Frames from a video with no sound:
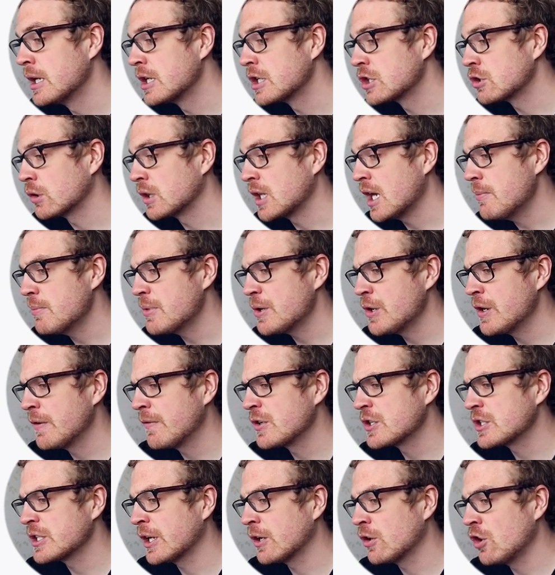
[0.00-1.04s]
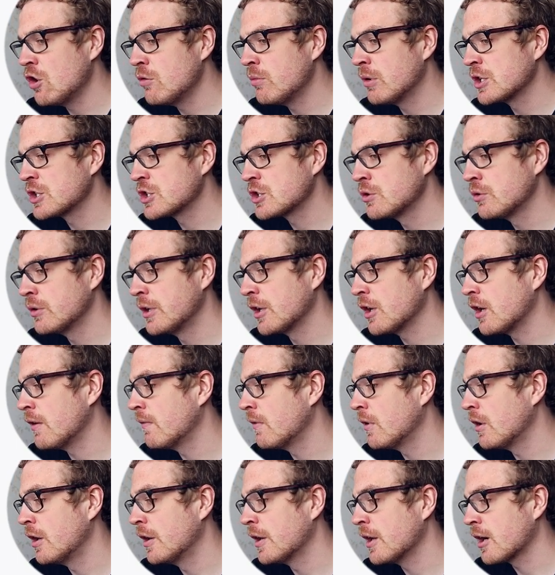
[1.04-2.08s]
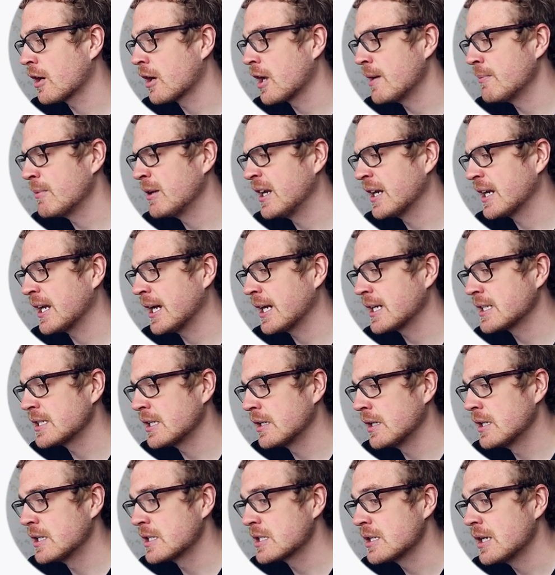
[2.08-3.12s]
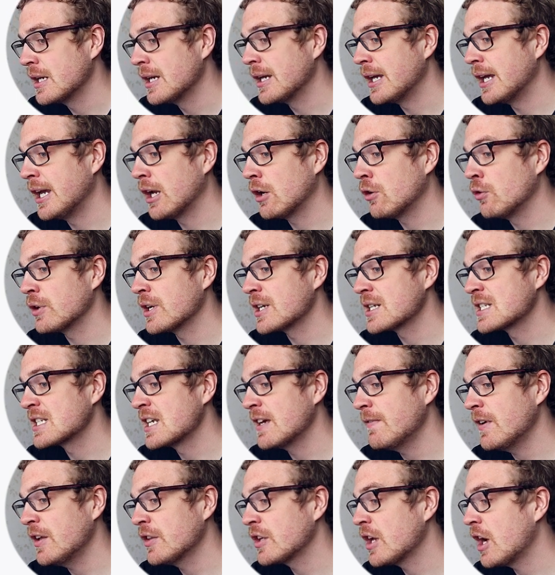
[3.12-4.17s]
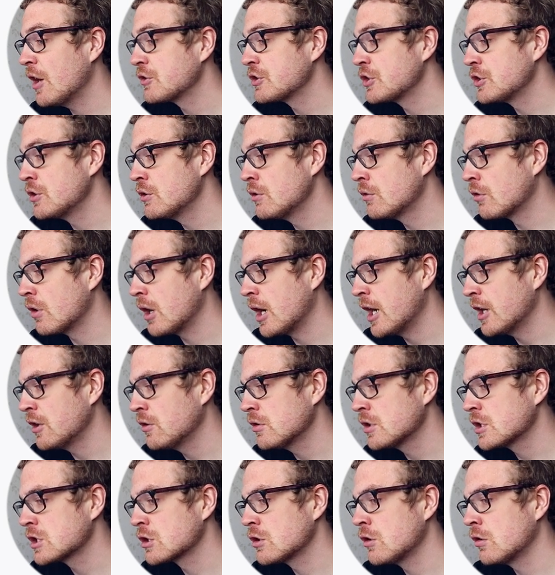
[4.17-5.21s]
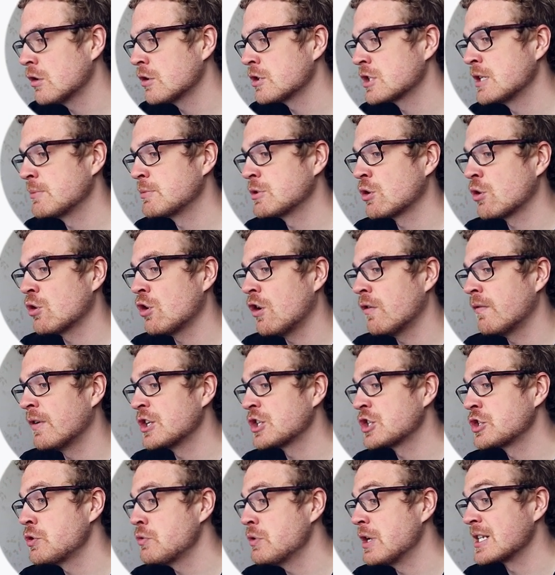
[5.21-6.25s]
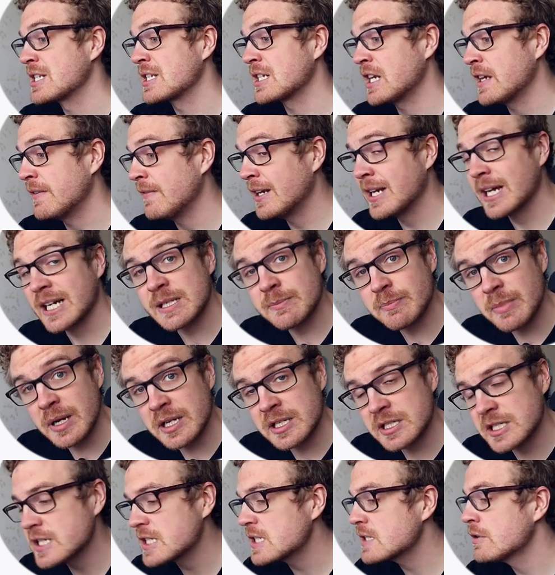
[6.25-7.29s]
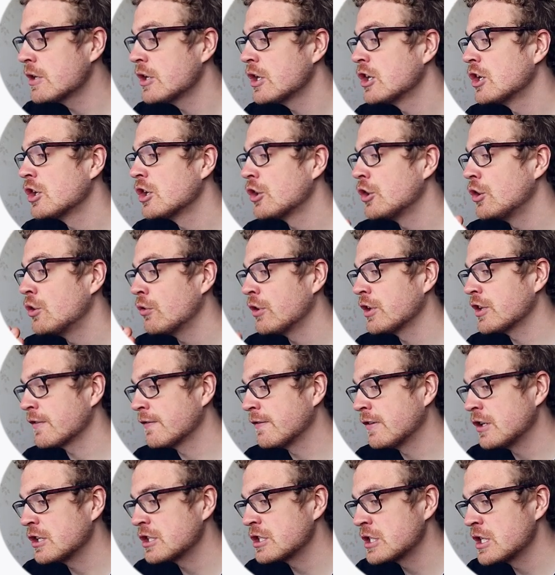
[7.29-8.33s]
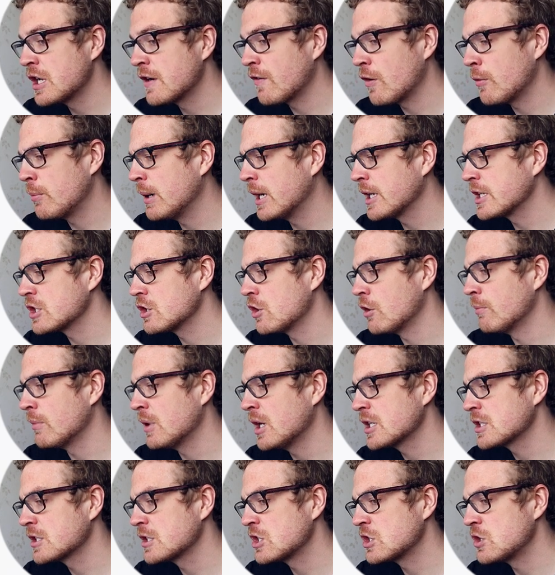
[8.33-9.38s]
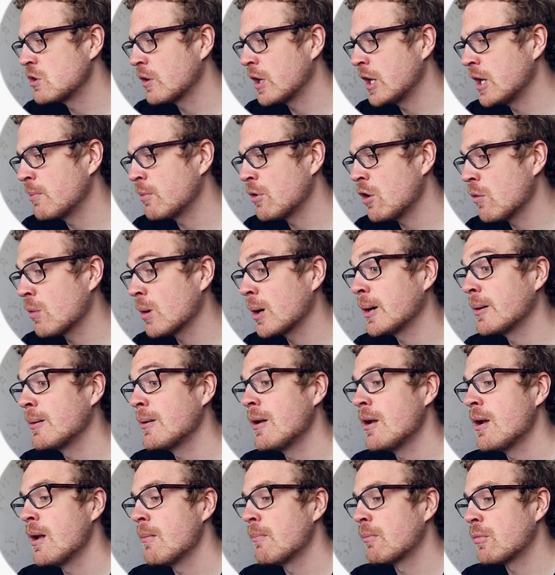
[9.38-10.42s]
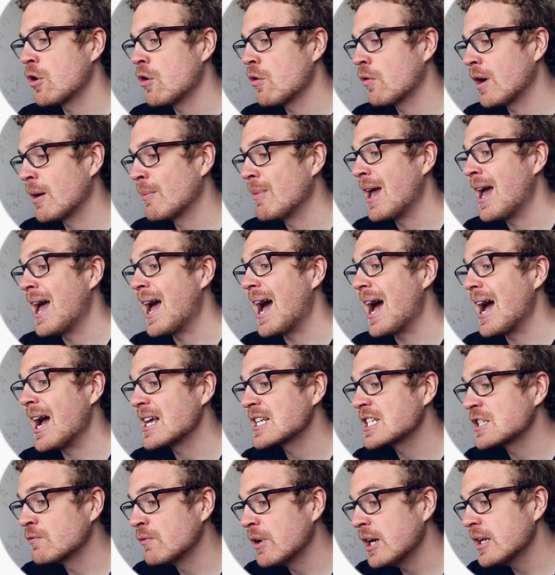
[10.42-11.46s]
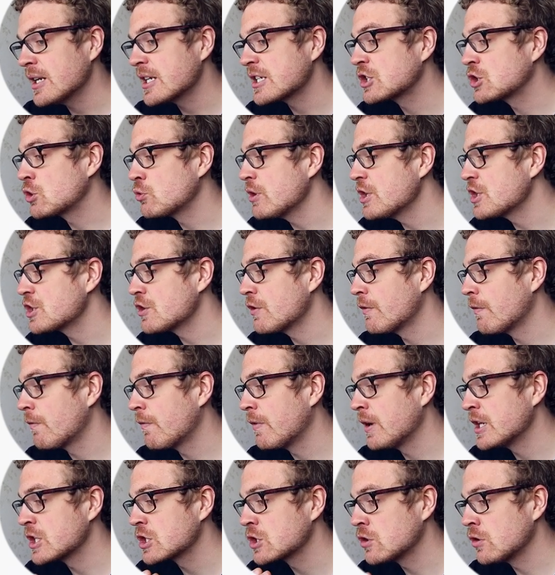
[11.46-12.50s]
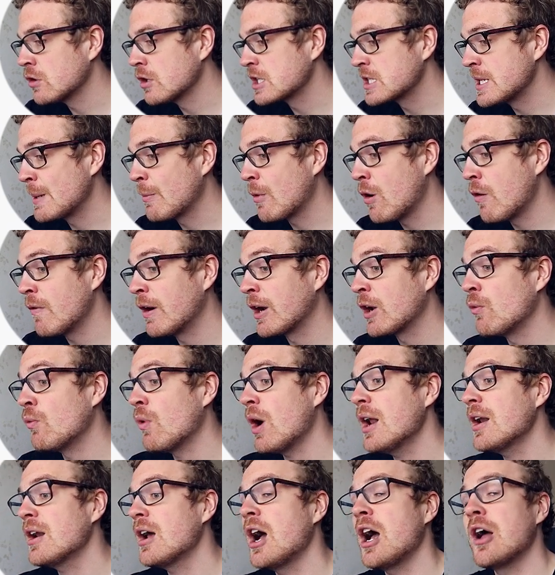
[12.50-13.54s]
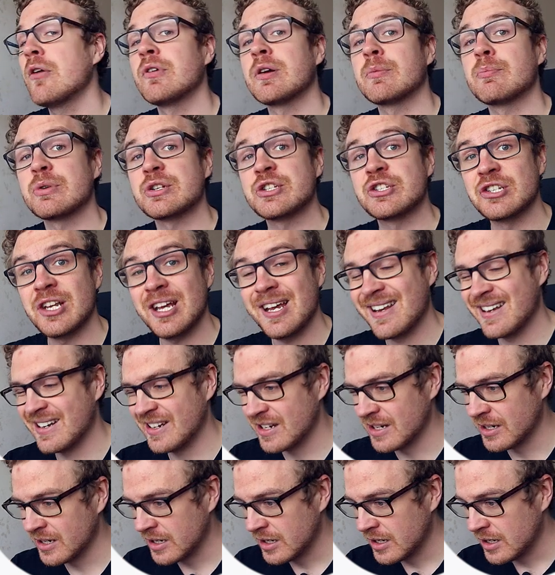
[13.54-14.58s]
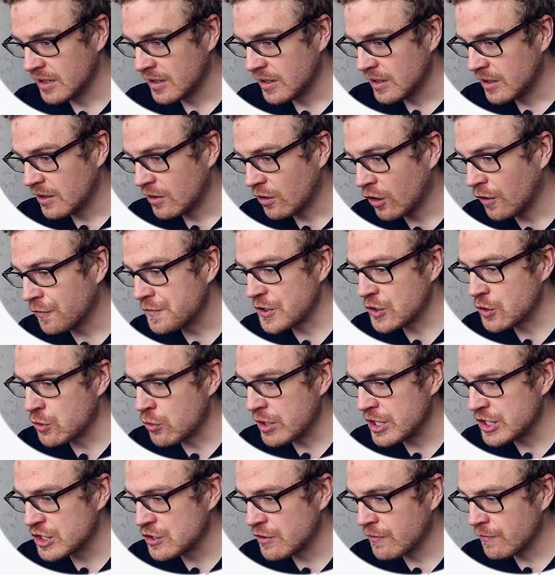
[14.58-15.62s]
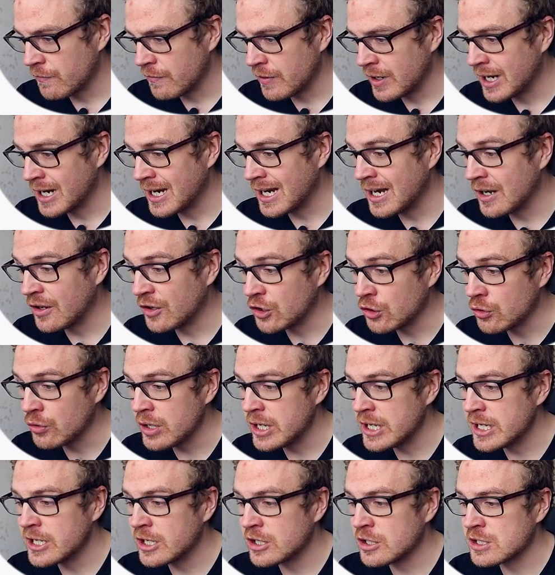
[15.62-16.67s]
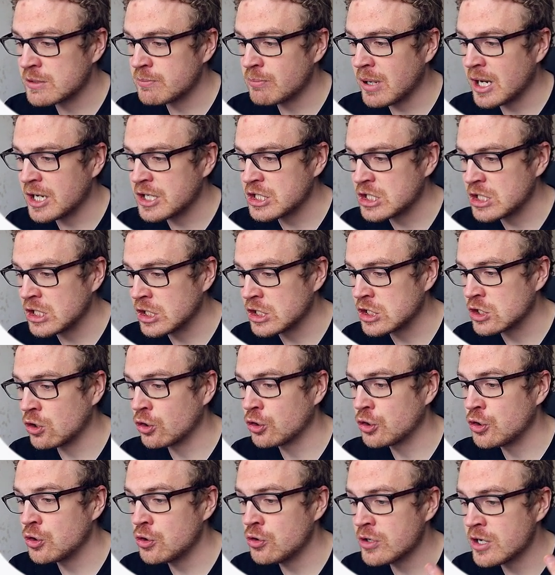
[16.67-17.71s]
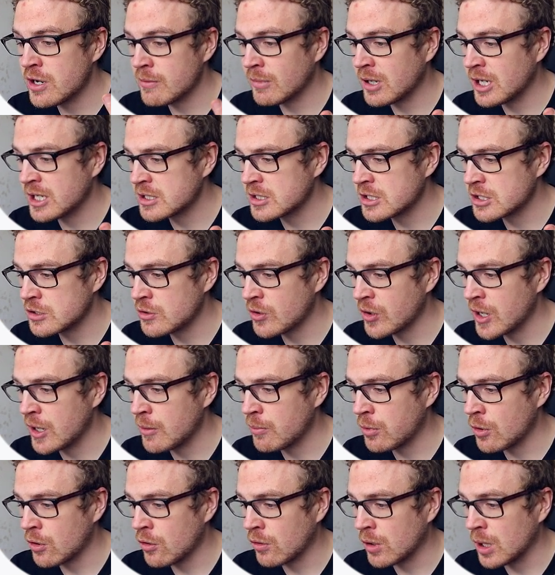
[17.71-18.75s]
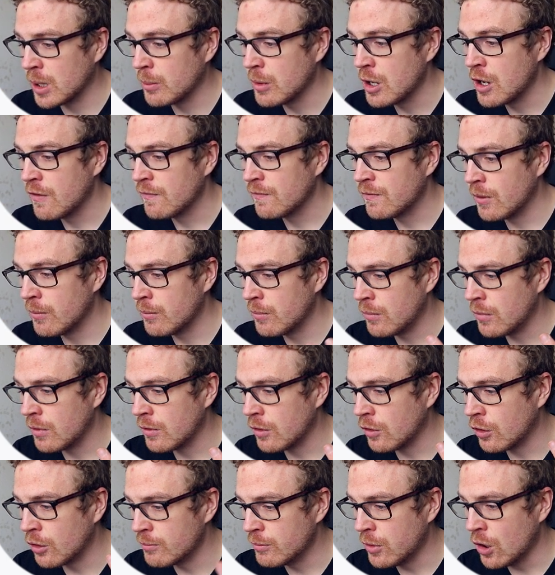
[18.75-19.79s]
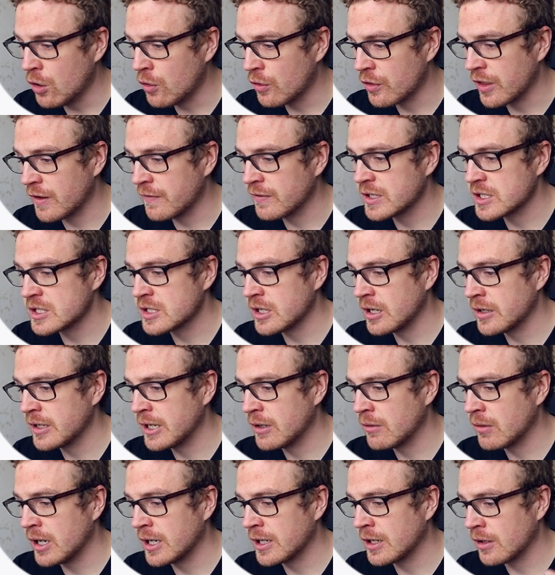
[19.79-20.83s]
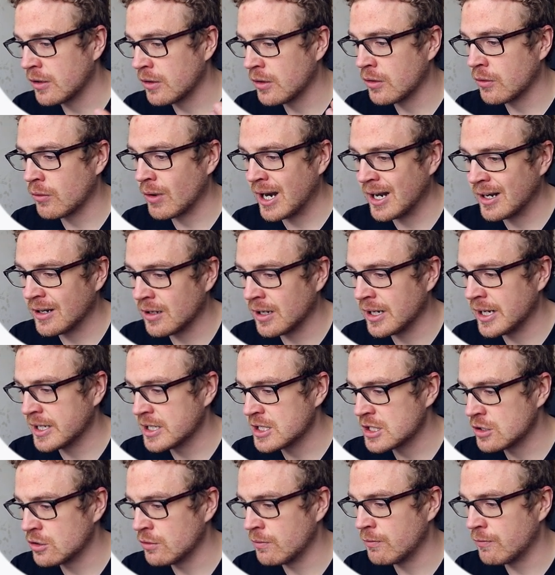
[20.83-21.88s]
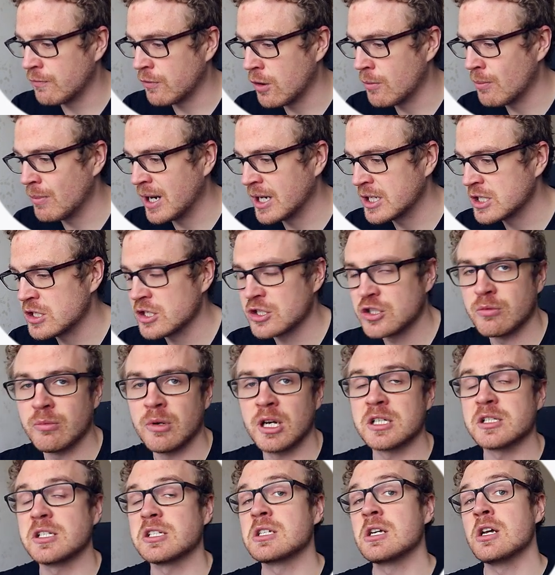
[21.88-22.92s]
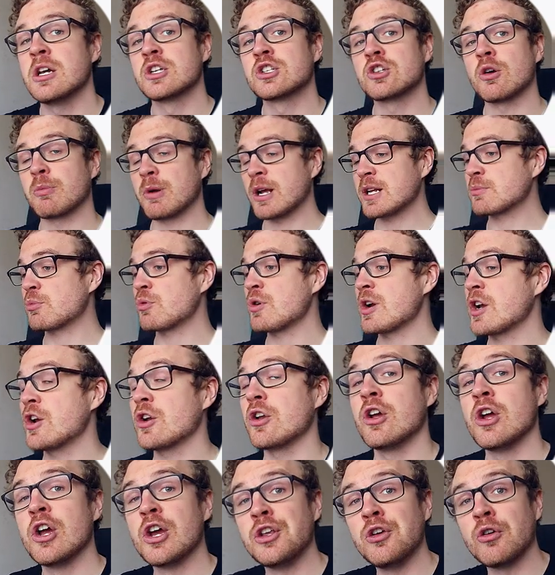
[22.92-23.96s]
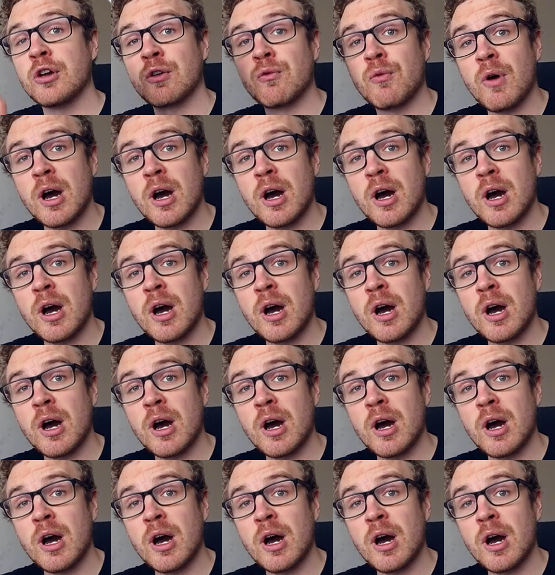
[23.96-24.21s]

So Tampere University Global Student Award Academic Excellence include a 7,000 euro annual scholarship to cover students' living expenses during the first year of a bachelor master's degree program, program as well as tuition fee scholarship covering 100% of the tuition fee in three years bachelor's or two year master's degree program for, or both if the study right grant leads to, from bachelor's to master's. So that's pretty good. You get